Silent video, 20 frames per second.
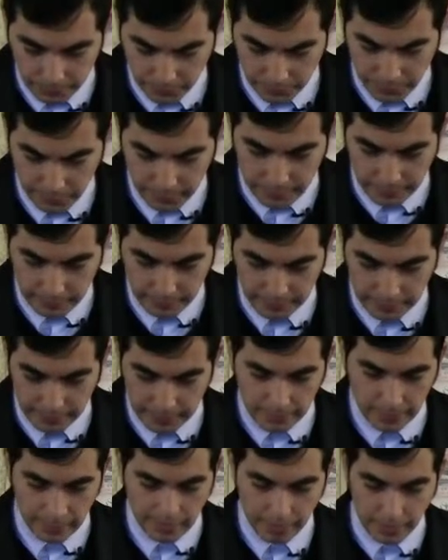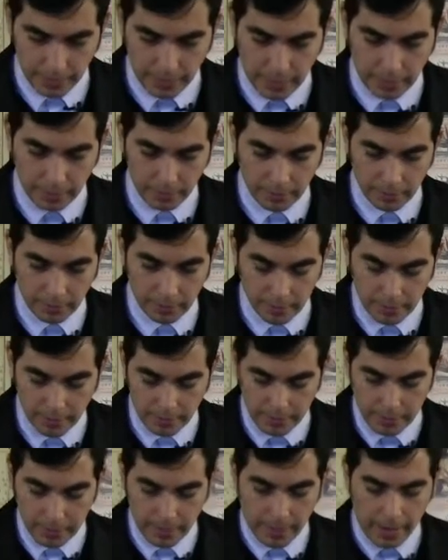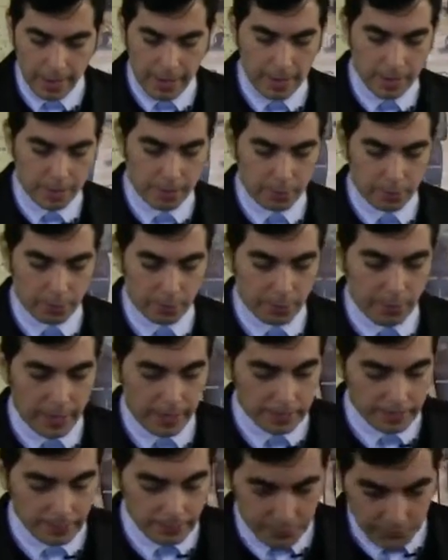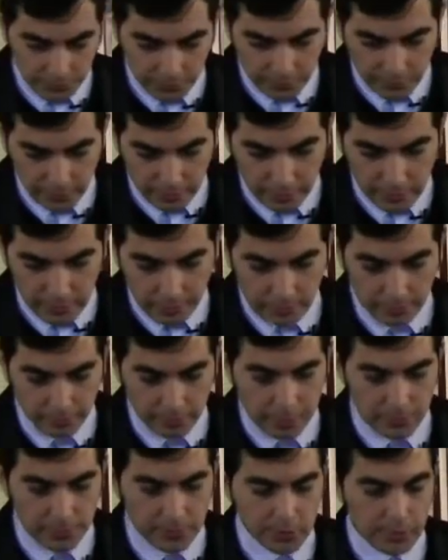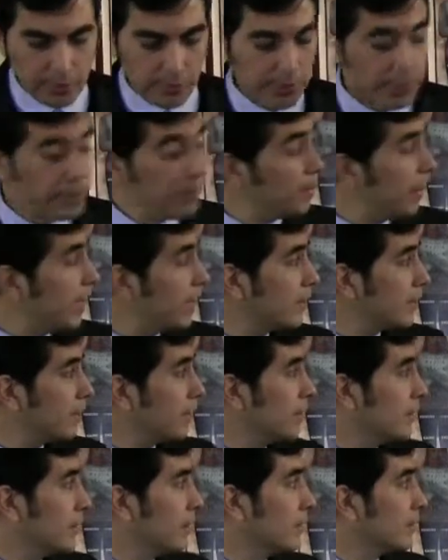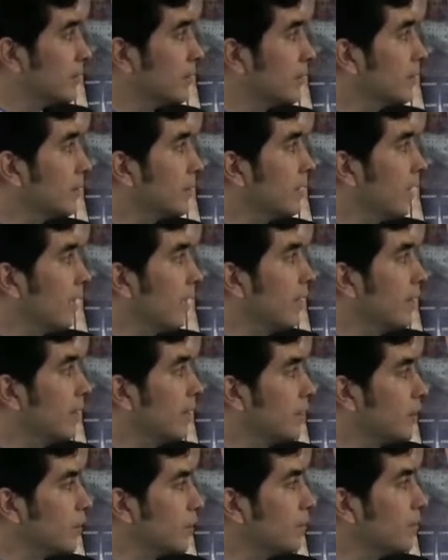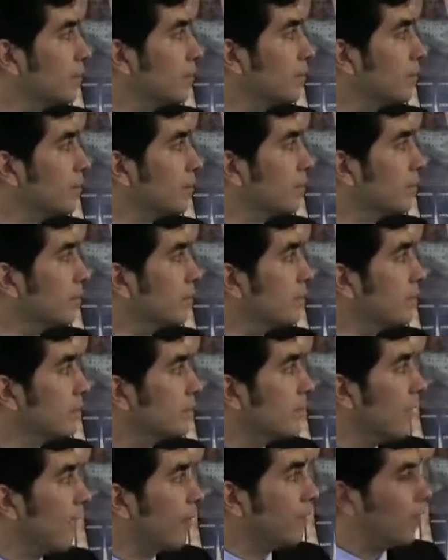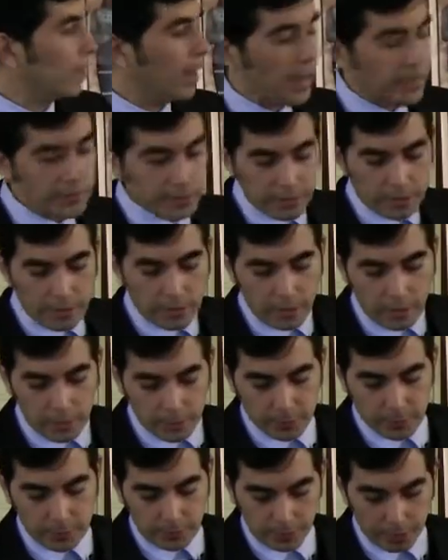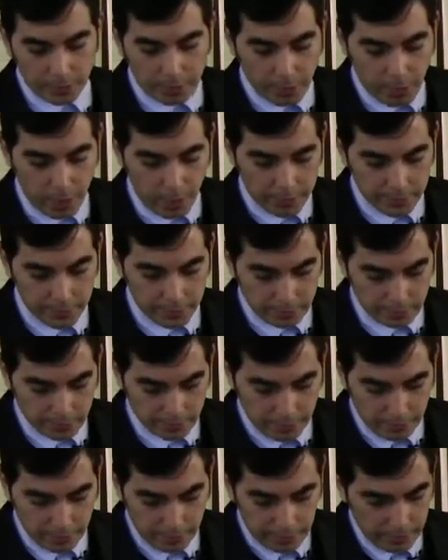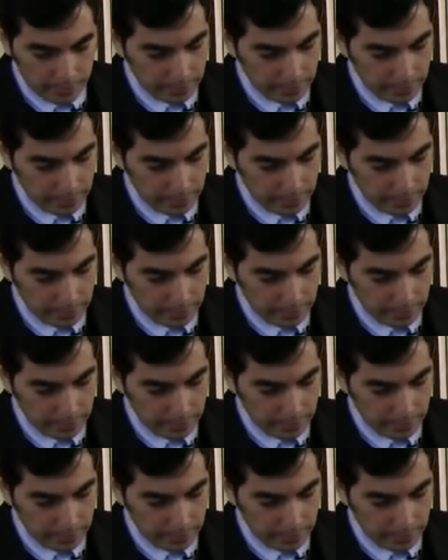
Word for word: So she's telling us that without a correct understanding of these three messages and this everlasting gospel process,